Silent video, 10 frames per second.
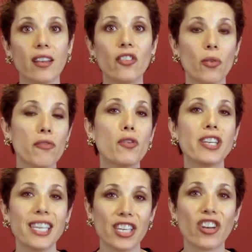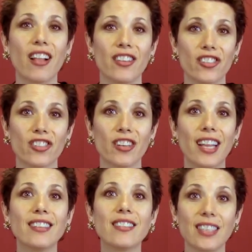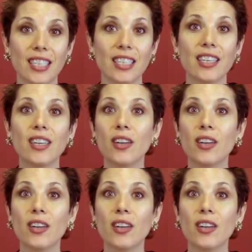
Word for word: Do the 14 day challenge and see